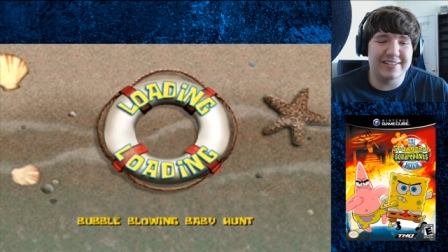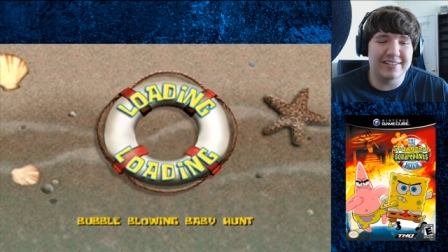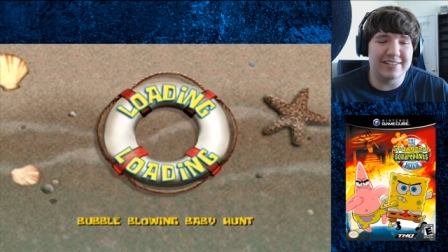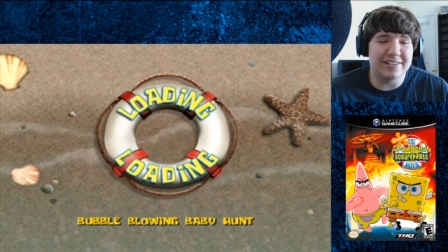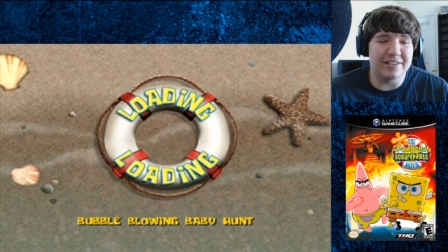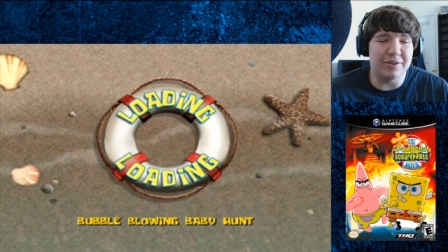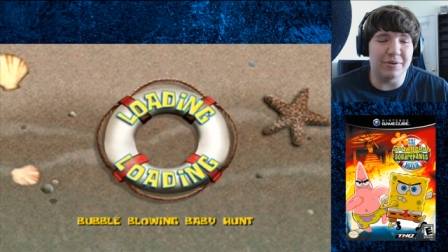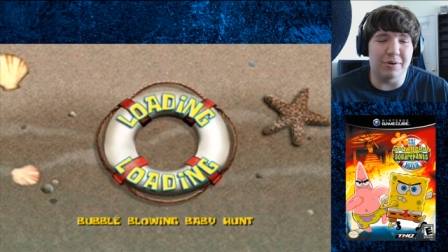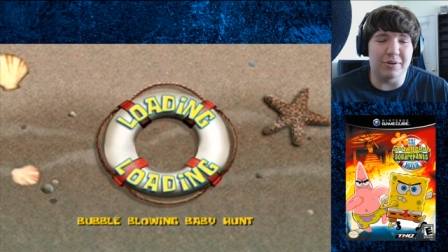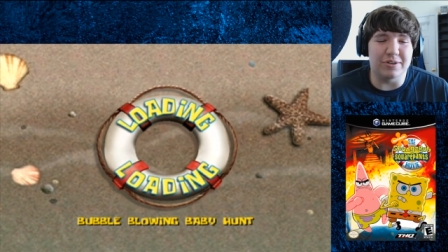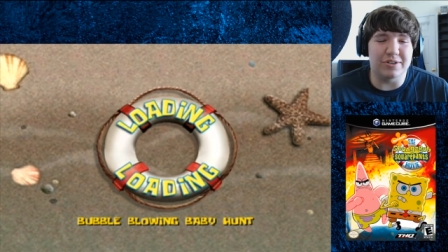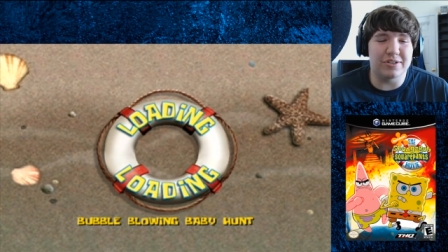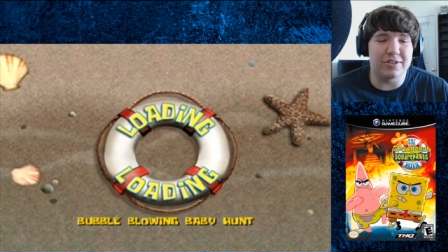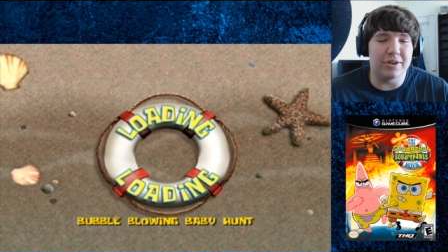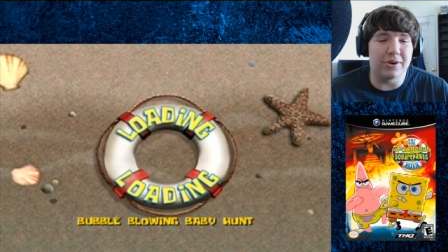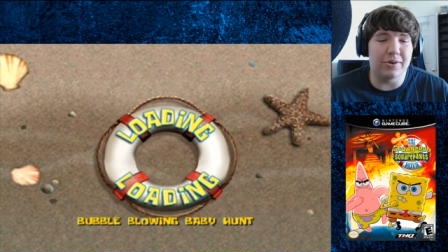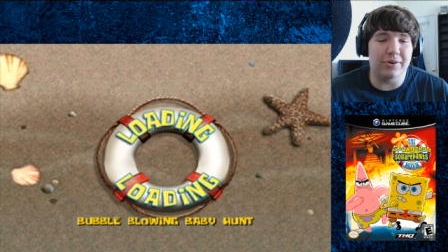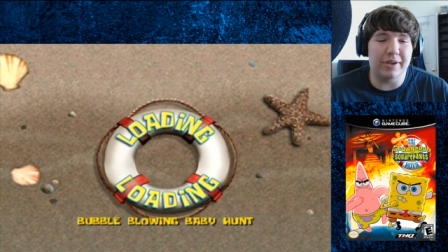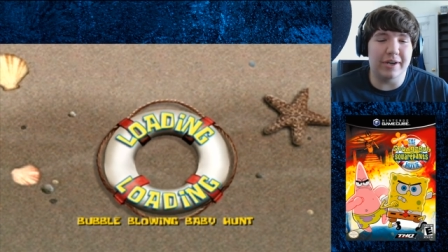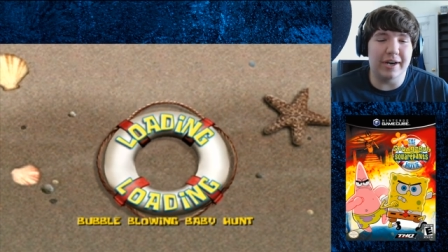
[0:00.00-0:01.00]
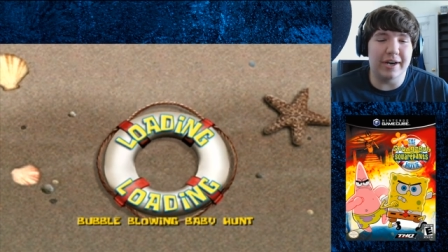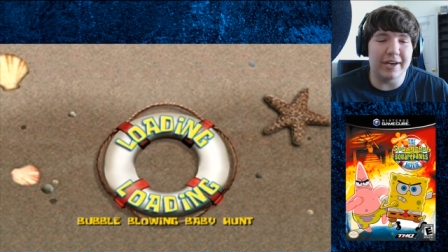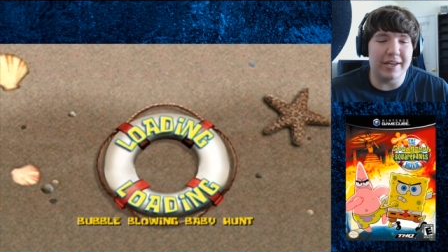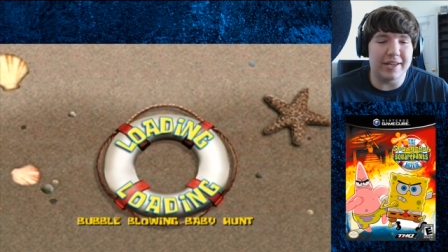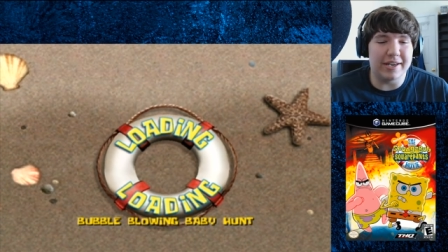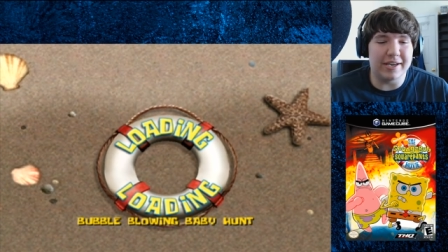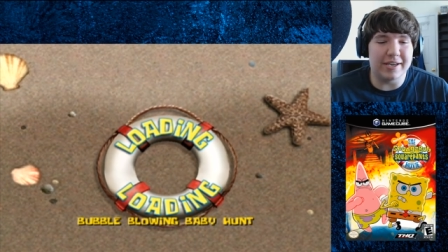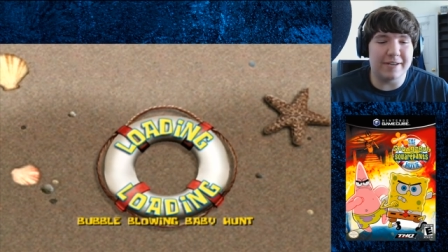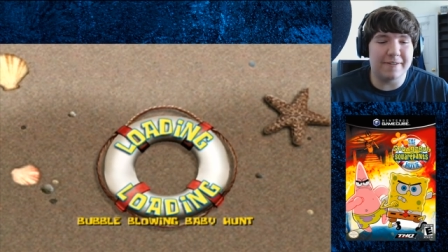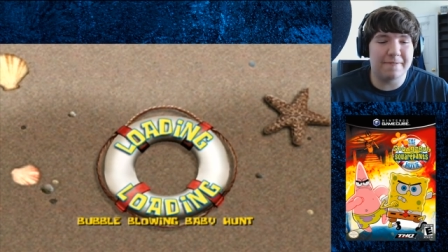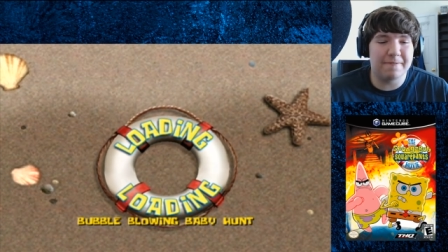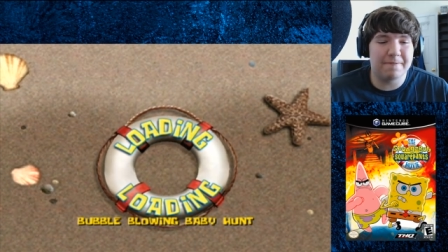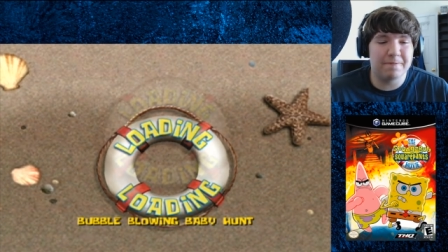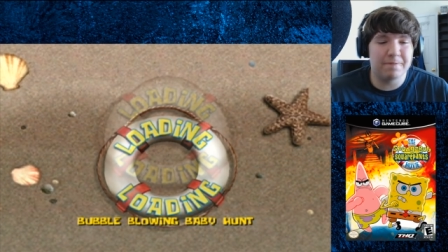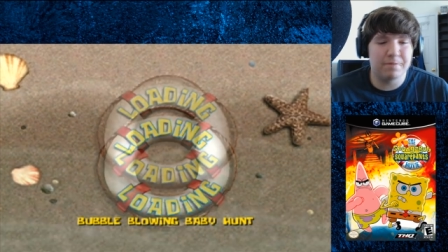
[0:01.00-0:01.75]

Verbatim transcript: You are so going to need it.